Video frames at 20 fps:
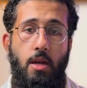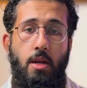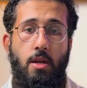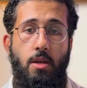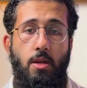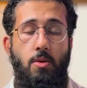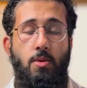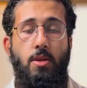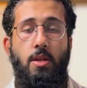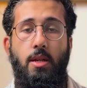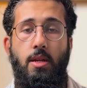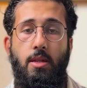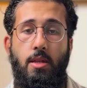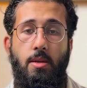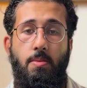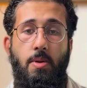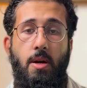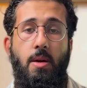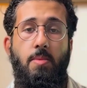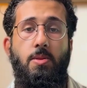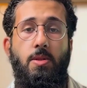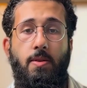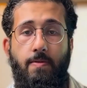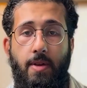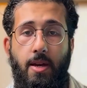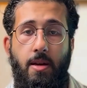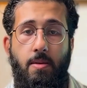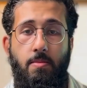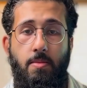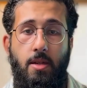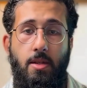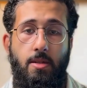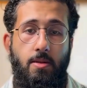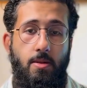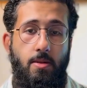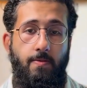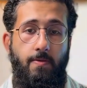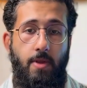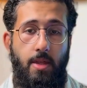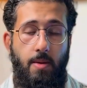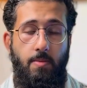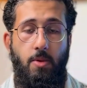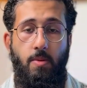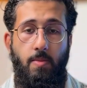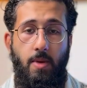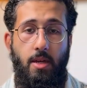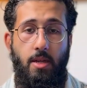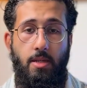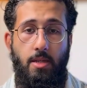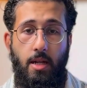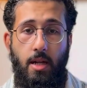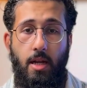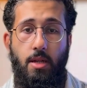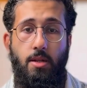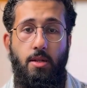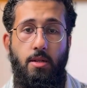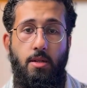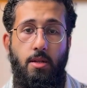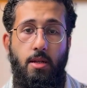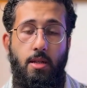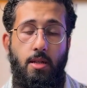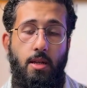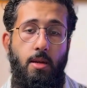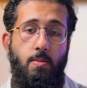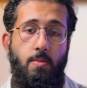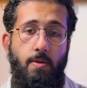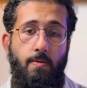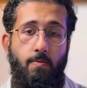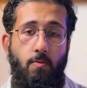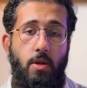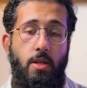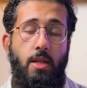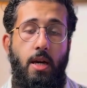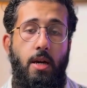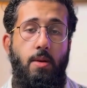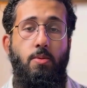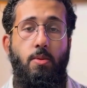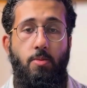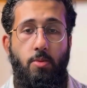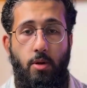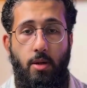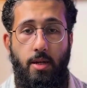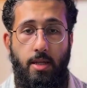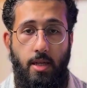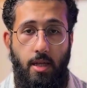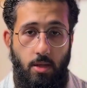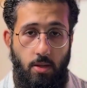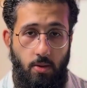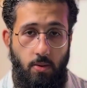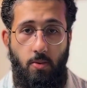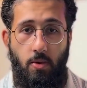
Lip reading: usually the purpose of that is for them to make a selection in terms of what type of product they do